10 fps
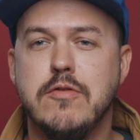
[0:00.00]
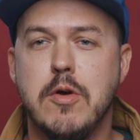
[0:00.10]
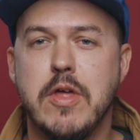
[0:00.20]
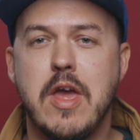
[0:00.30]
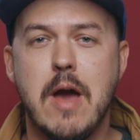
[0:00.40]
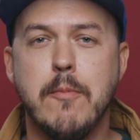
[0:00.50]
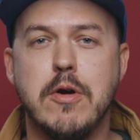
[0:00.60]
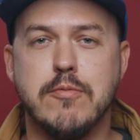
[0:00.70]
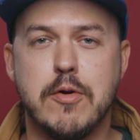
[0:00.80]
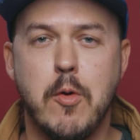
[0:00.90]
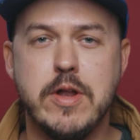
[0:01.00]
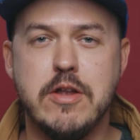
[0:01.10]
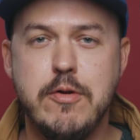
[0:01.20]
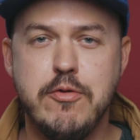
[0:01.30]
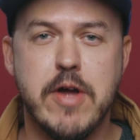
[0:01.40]
So the camera is recording
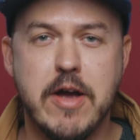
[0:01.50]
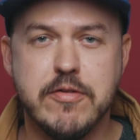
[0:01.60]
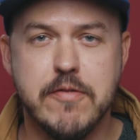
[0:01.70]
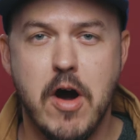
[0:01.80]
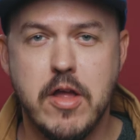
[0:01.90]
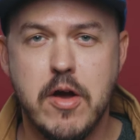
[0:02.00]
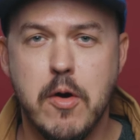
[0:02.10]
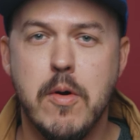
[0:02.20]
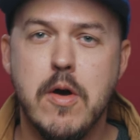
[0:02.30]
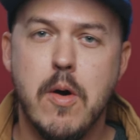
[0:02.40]
two tracks of audio.